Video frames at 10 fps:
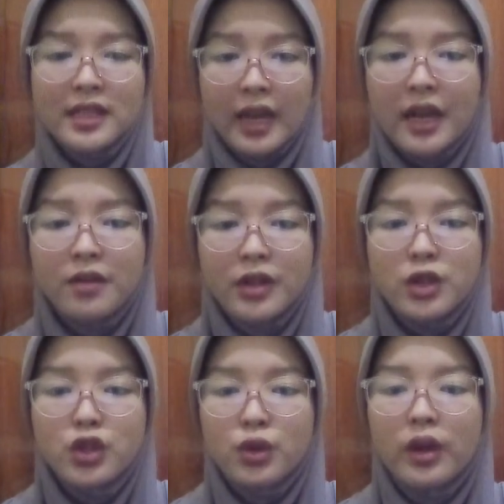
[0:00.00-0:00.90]

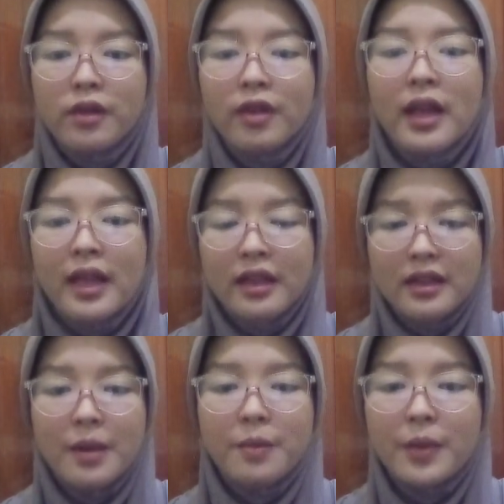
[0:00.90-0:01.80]
scenarios to give
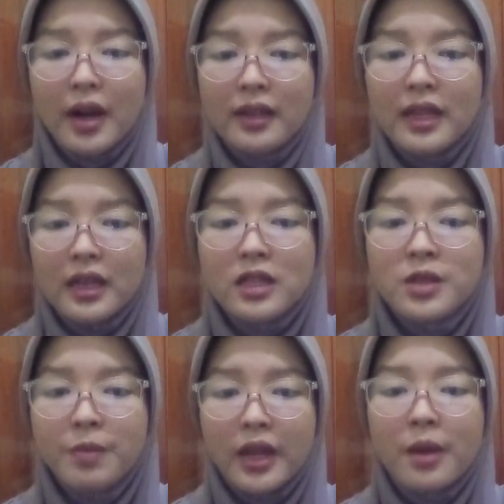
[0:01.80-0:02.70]
them practical
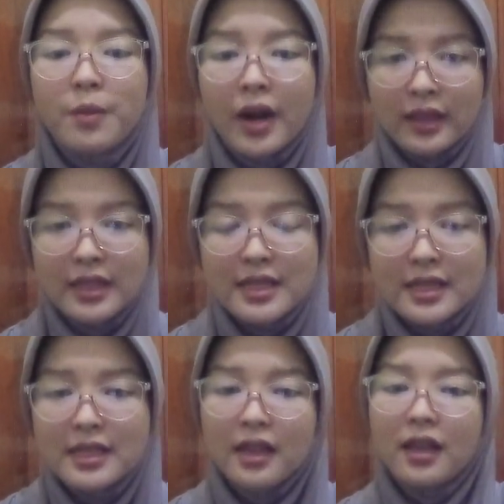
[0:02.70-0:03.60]
speaking
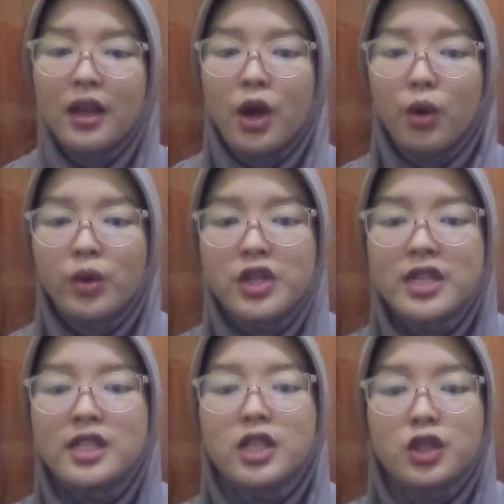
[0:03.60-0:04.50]
practice, which
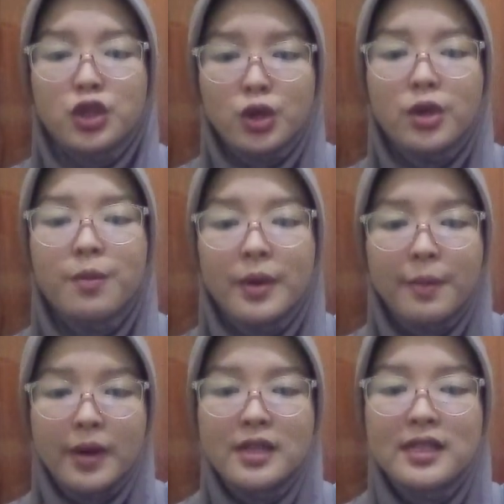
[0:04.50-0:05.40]
in turn
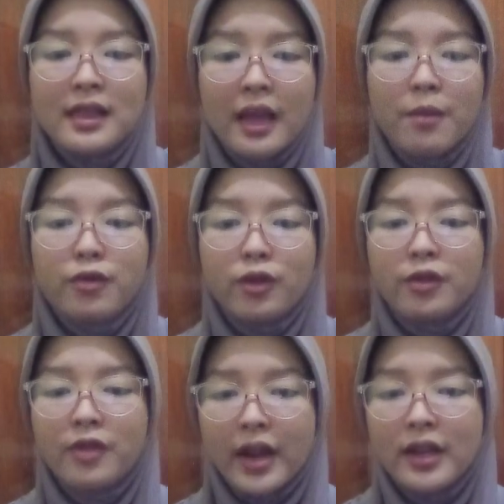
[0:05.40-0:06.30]
prepares them for
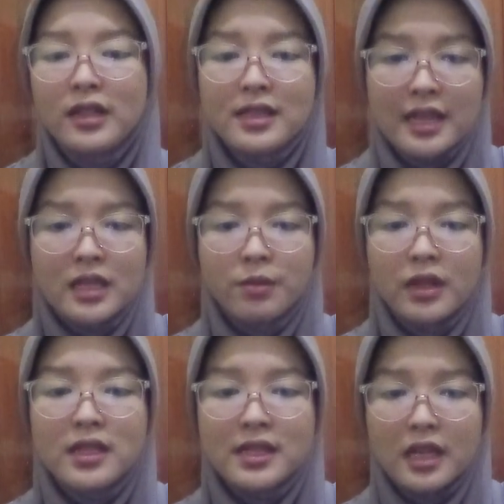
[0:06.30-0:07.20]
final
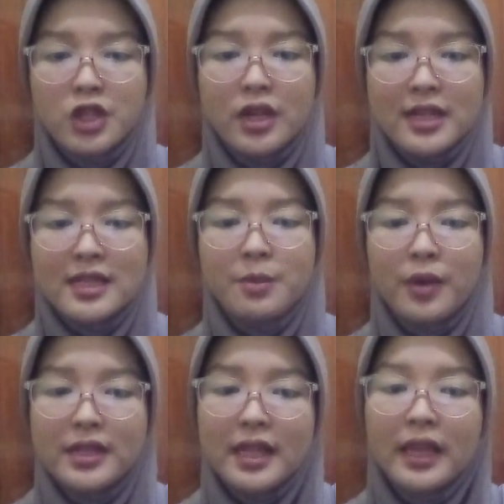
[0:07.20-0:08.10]
assessments such as
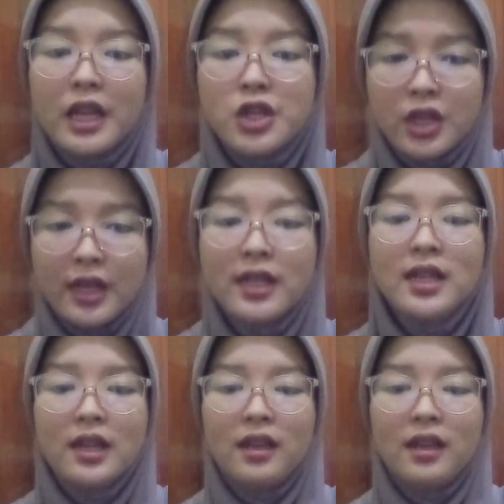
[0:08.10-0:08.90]
presentation.